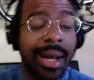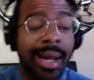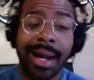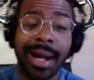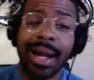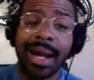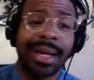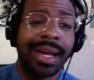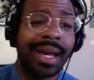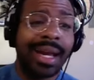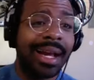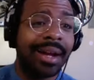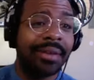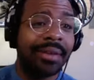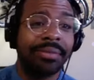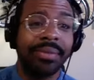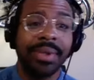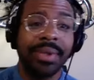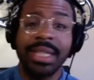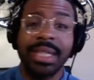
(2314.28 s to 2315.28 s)
I
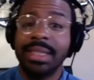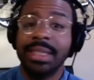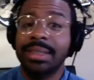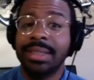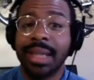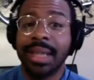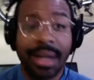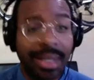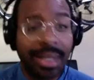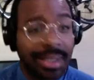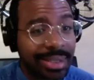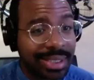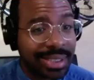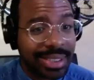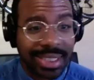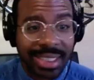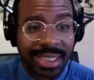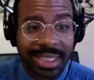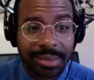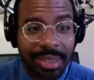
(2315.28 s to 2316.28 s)
have tons of
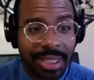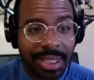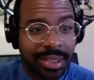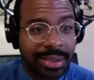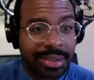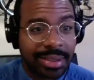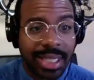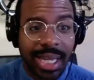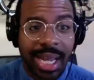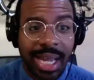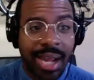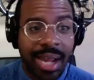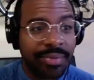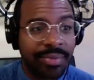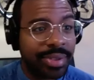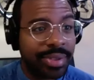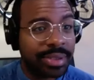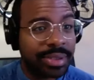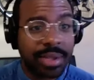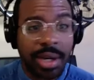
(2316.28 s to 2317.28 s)
emails
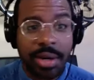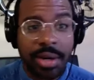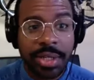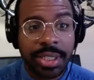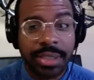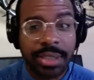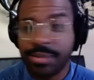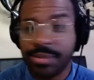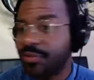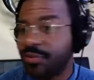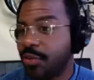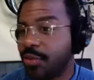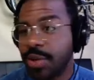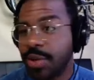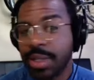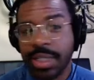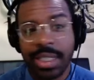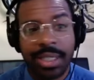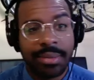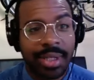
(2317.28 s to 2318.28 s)
every 30,
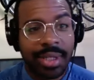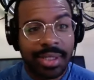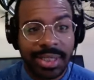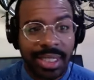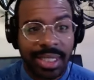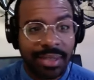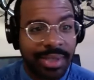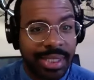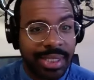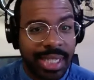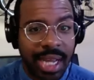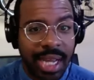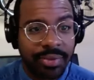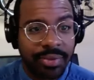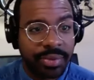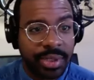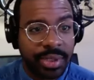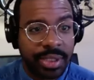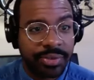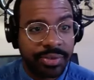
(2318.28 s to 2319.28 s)
40 emails every day
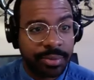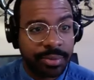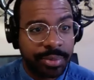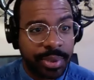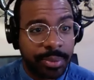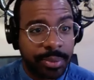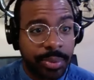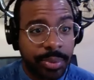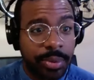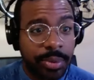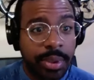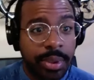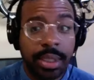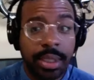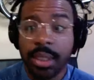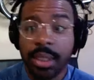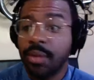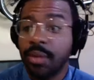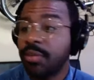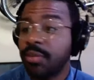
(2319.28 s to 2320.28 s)
from different people
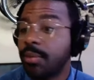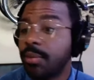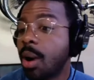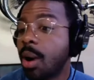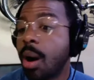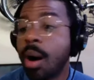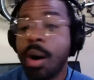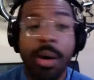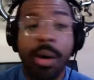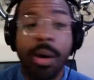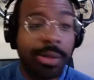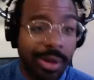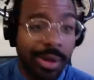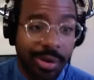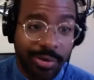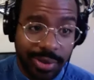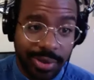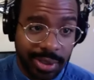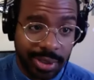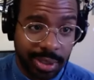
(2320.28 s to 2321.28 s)
from all
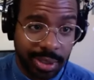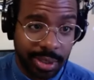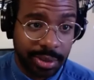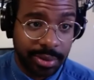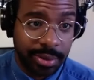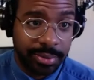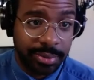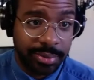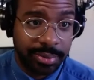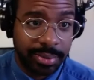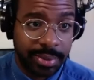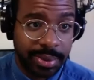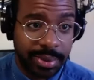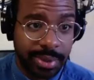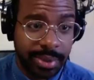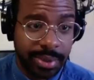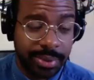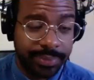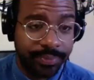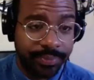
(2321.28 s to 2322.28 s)
over the globe.
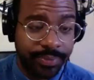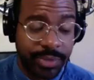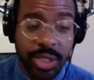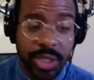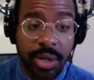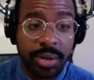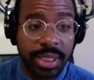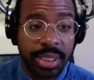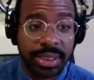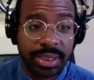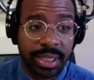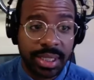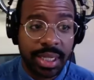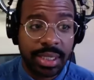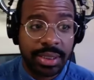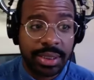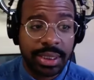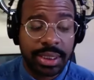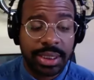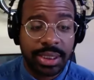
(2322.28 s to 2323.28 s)
So it's
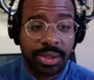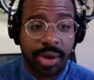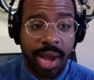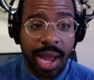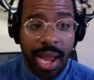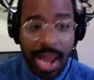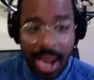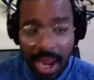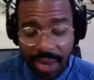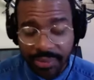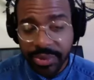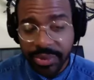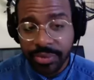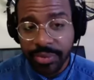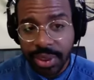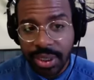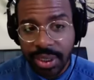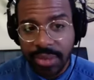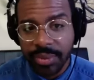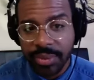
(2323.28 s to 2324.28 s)
constant. So I have to
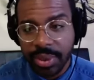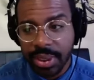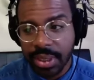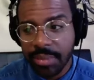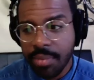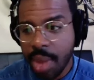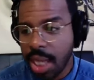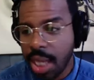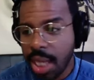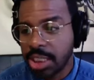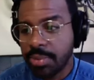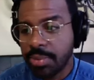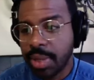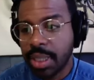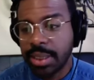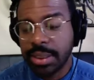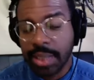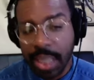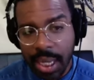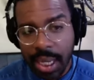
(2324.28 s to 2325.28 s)
really, really manage
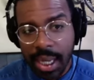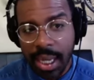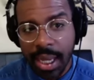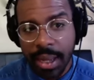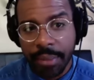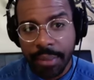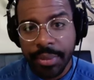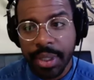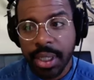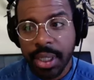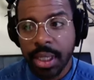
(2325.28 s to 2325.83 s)
my time.